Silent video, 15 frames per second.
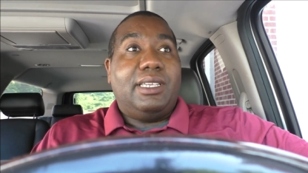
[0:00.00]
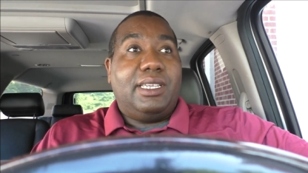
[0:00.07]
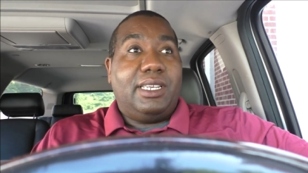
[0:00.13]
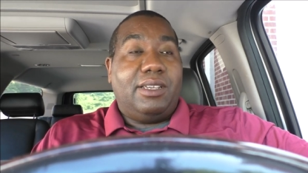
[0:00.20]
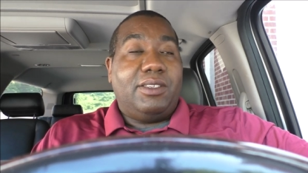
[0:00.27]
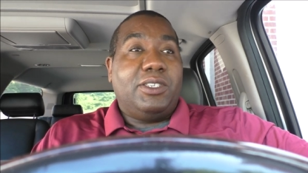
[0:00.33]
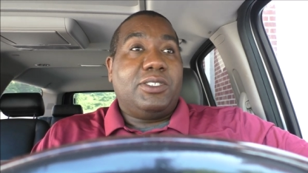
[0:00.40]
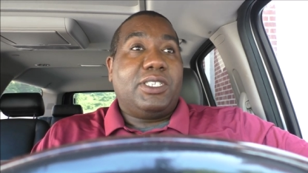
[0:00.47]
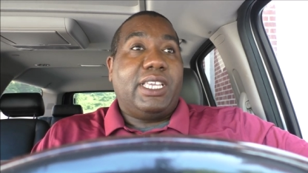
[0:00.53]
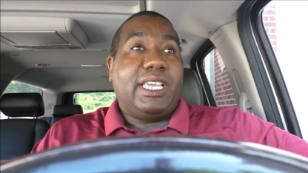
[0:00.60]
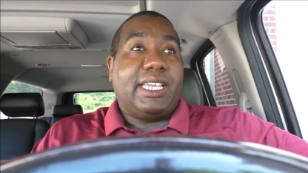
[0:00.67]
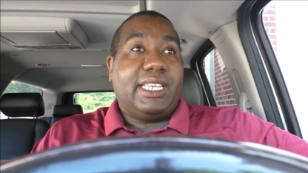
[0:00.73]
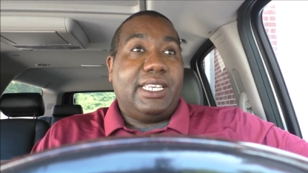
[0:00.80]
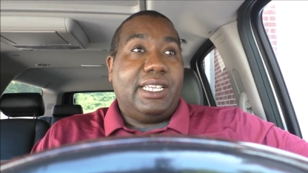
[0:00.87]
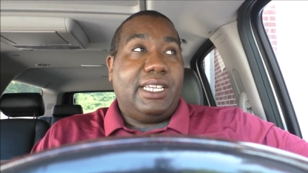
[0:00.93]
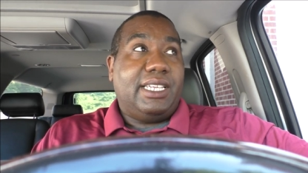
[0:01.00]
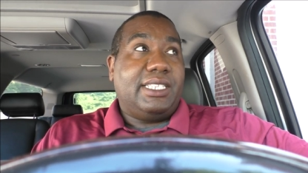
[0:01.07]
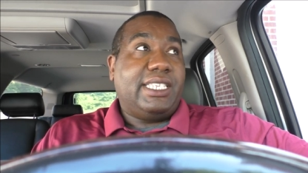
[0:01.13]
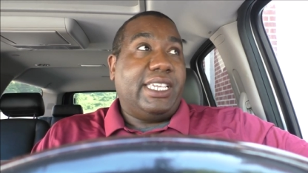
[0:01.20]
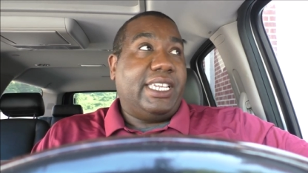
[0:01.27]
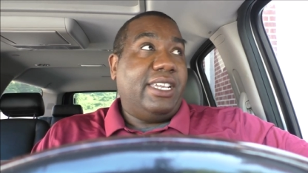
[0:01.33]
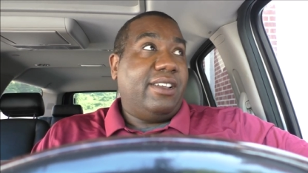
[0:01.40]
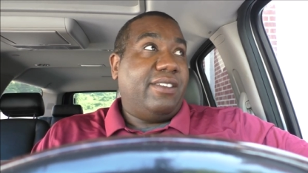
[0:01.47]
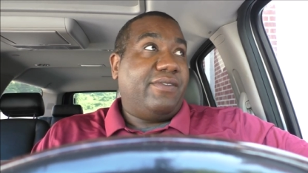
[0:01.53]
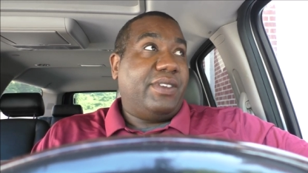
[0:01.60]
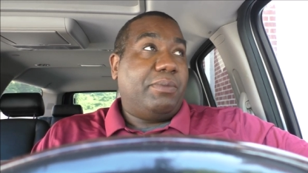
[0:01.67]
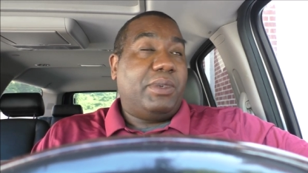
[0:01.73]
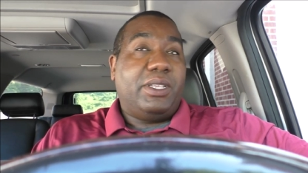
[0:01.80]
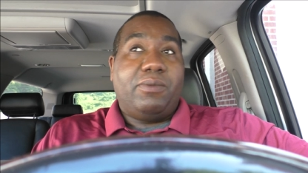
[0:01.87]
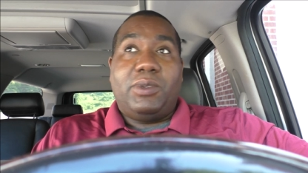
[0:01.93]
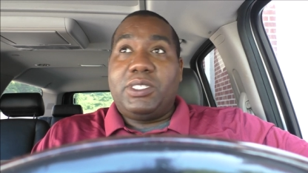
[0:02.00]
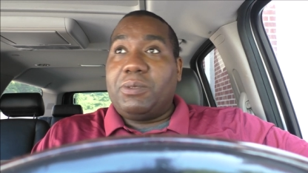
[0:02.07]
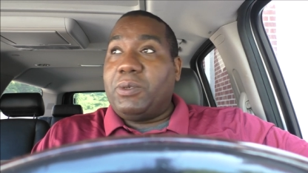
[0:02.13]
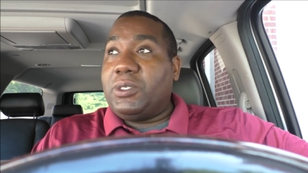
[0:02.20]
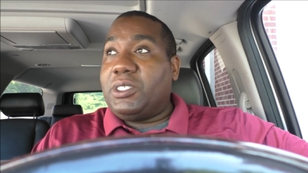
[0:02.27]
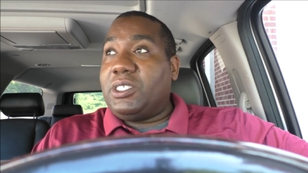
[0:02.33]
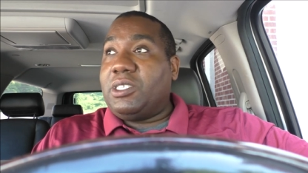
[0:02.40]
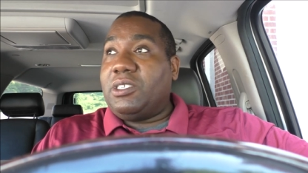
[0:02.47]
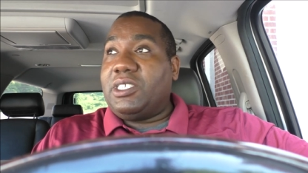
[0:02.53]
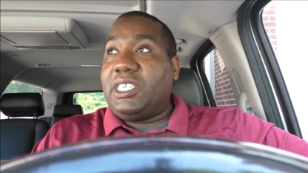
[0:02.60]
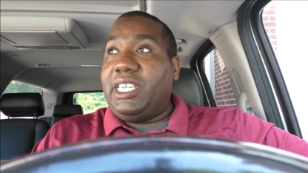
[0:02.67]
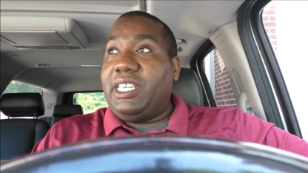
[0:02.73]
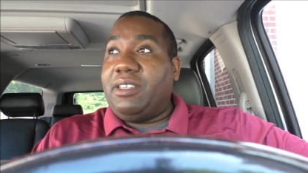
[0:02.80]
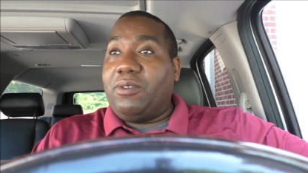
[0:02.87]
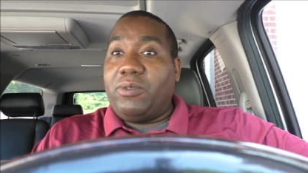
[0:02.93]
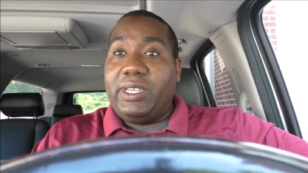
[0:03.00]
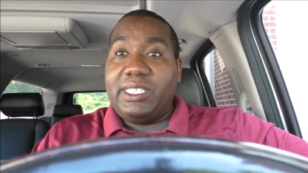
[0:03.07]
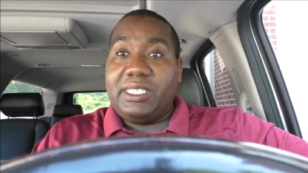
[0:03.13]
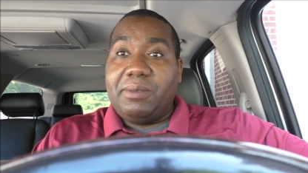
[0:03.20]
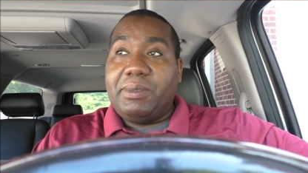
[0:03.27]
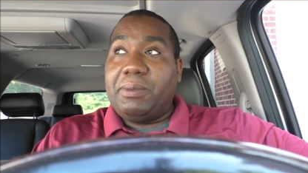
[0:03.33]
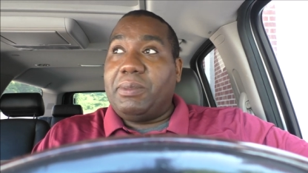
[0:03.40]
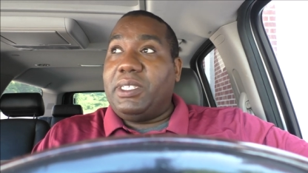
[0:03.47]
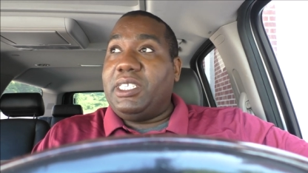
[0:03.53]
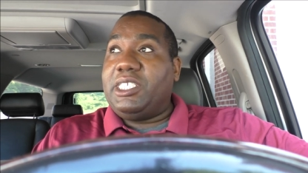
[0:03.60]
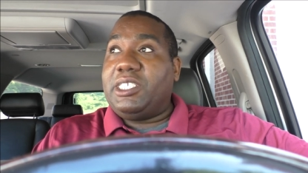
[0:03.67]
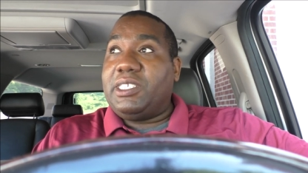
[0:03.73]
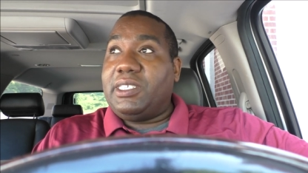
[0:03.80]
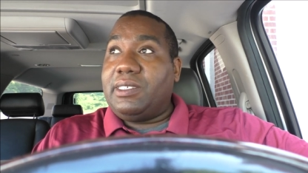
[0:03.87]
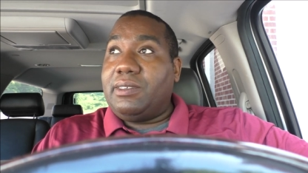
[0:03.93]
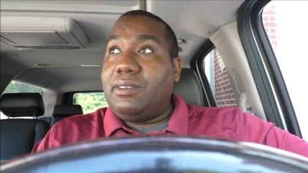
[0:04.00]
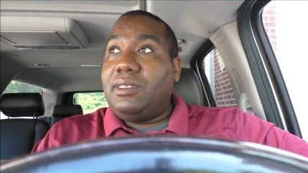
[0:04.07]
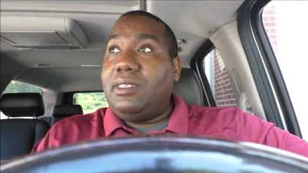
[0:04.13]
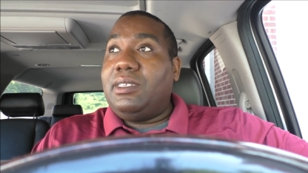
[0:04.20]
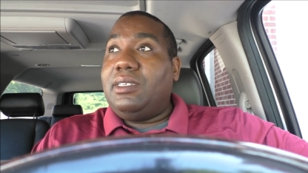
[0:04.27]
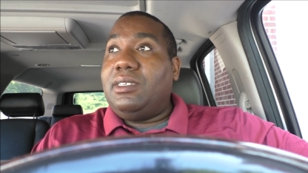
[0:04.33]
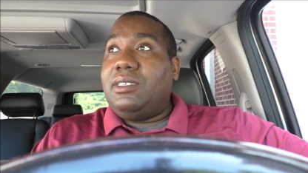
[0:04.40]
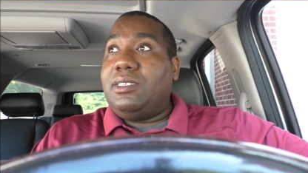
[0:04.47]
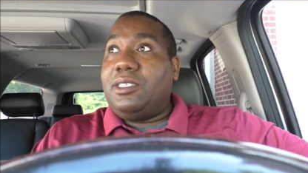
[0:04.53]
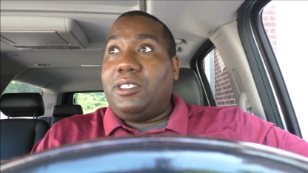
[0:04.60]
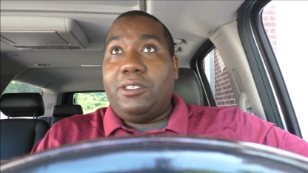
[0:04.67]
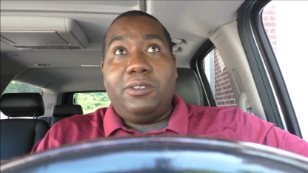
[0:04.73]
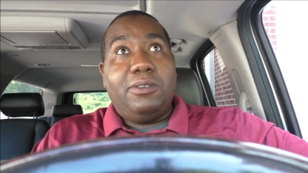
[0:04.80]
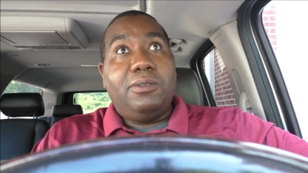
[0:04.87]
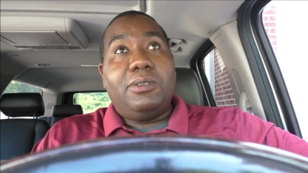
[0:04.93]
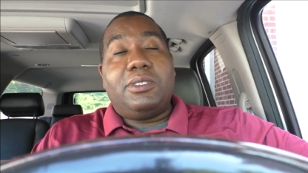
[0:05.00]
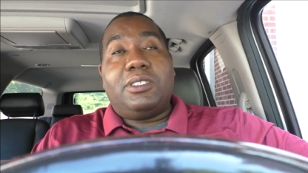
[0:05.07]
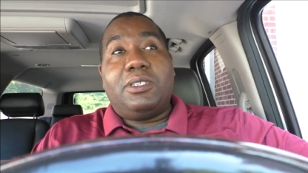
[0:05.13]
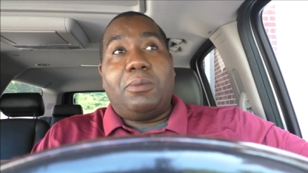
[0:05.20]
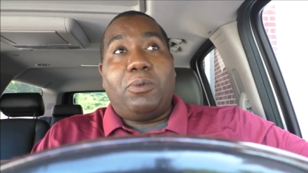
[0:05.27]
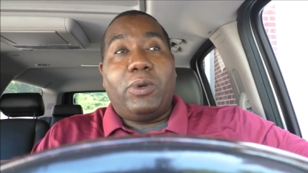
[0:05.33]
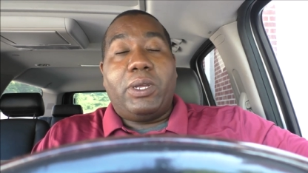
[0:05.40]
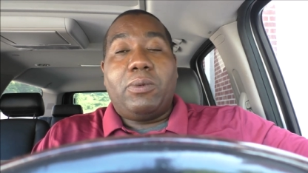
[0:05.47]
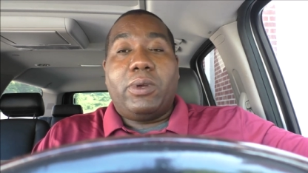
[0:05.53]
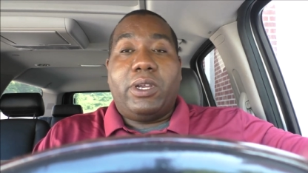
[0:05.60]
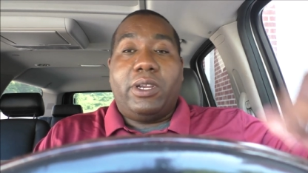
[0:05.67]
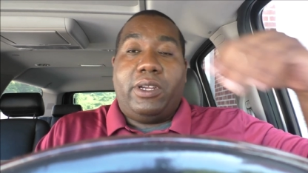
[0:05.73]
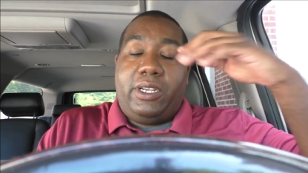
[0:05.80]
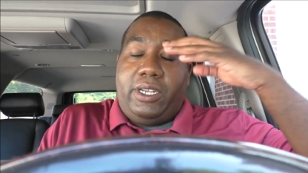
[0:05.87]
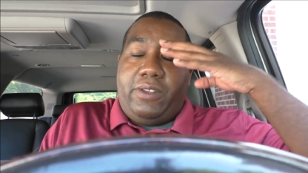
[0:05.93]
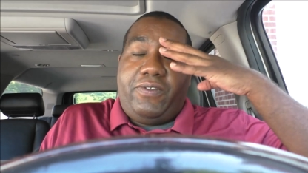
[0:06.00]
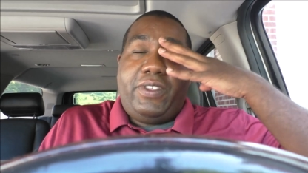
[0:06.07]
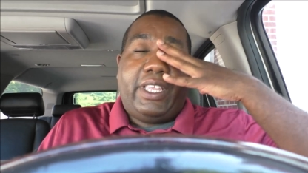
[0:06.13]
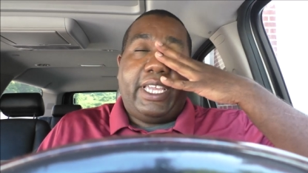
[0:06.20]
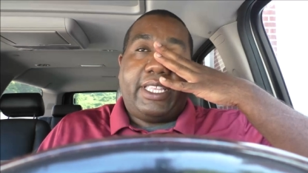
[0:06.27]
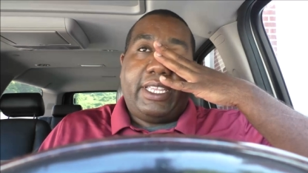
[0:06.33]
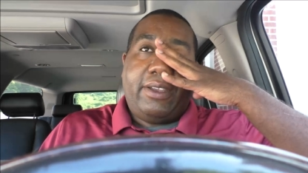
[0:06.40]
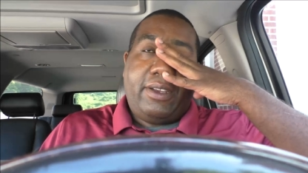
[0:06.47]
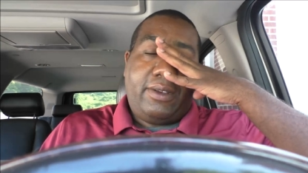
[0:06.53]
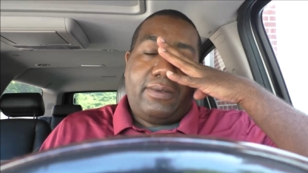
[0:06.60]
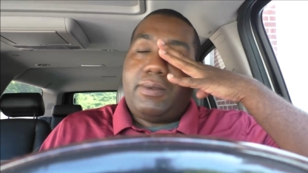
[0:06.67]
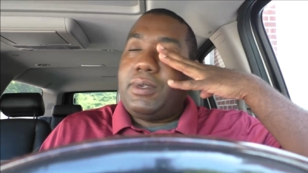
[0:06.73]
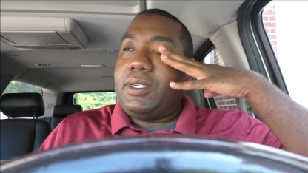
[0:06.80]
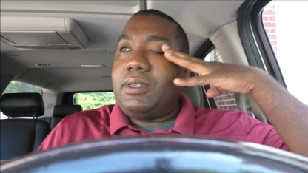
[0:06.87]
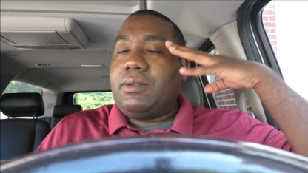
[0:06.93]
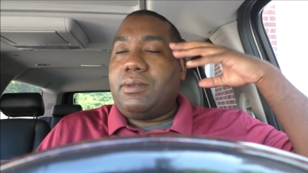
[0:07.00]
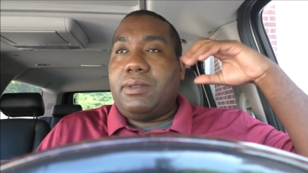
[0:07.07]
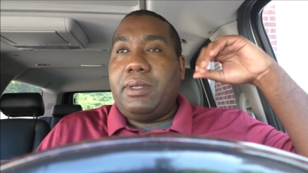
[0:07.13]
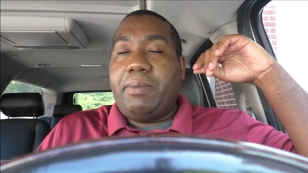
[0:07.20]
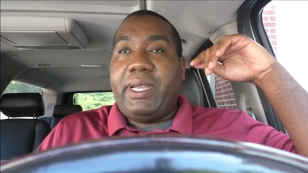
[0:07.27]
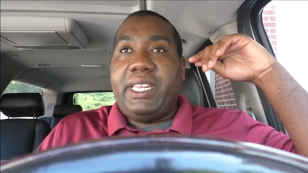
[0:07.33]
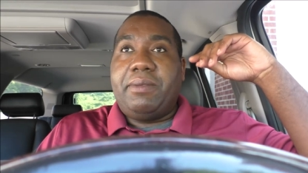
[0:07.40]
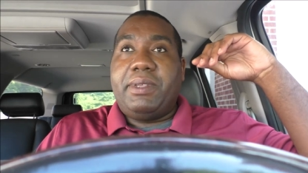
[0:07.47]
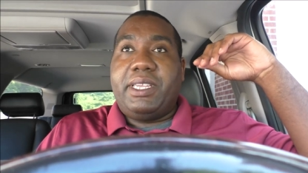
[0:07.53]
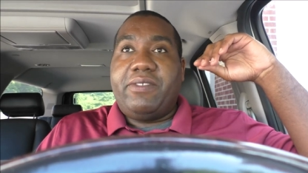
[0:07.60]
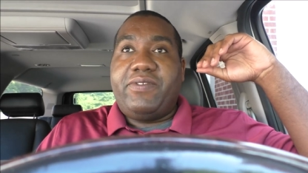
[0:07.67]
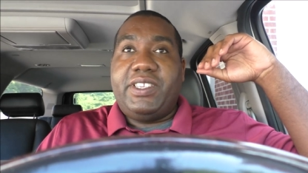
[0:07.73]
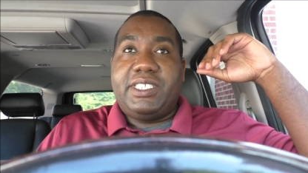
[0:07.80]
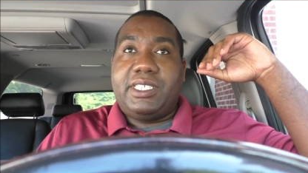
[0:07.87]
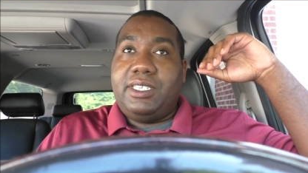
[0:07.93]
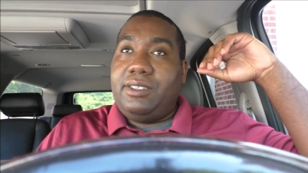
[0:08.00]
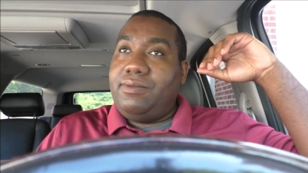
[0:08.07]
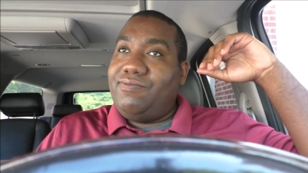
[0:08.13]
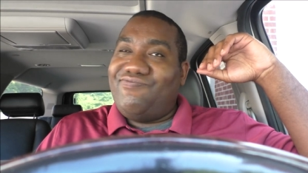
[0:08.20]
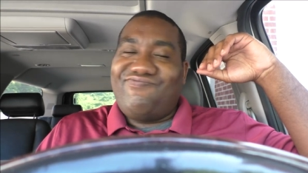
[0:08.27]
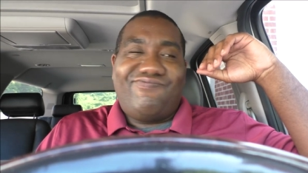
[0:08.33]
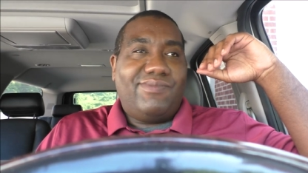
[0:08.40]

You know, usually I can uh, take care of it, but once a person starts to get aggressive and belligerent, to to the point where you feel like they're they might even get physical.